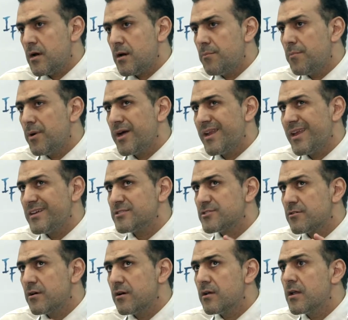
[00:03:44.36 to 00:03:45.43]

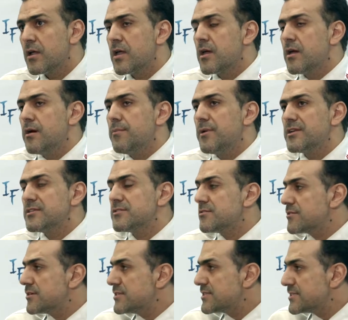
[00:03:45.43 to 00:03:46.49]
bilateral
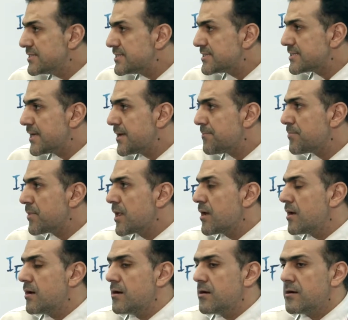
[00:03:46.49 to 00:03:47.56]
monetary system,
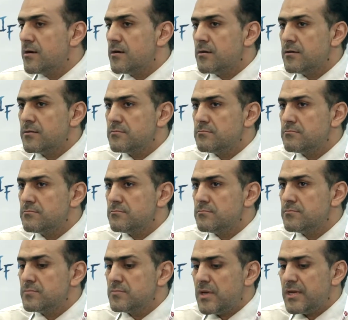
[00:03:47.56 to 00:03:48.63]

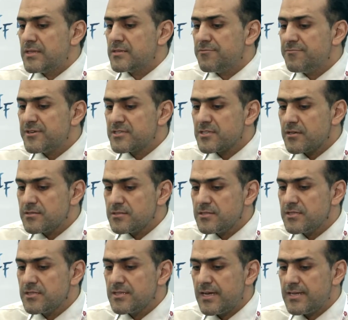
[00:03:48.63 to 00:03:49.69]
and the first
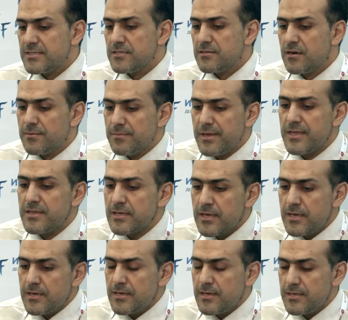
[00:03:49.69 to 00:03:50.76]
country that Iran made
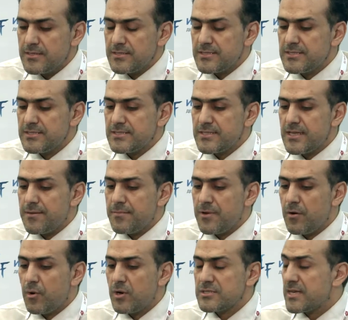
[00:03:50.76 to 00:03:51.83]
this system
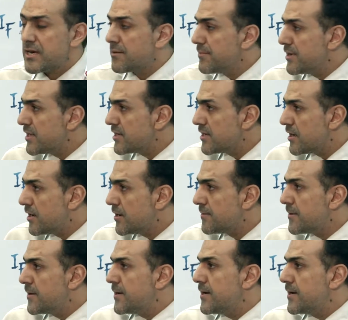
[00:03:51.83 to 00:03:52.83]
was Armenia.